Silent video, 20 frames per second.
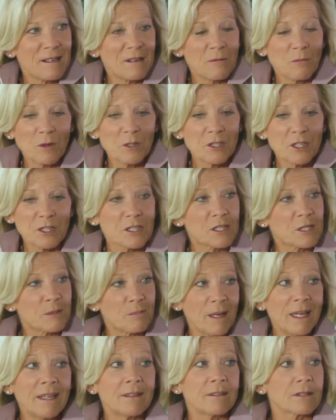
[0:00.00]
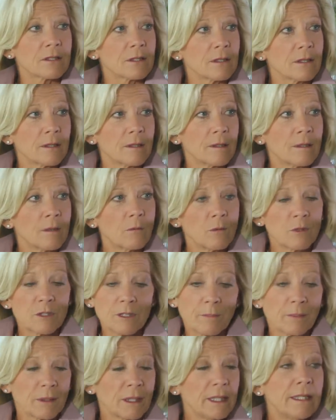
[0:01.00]
We're just spent, we're
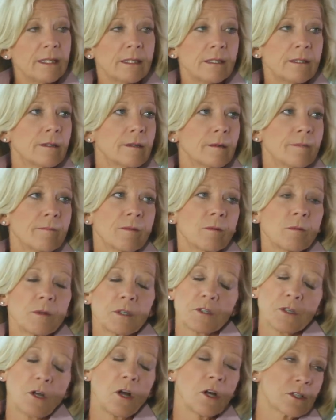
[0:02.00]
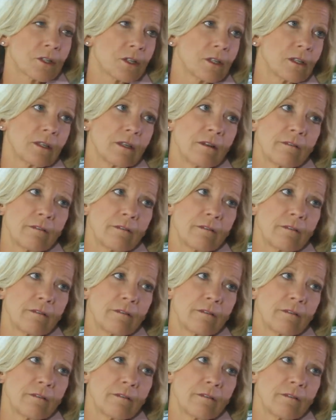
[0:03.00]
depleted, exhausted, and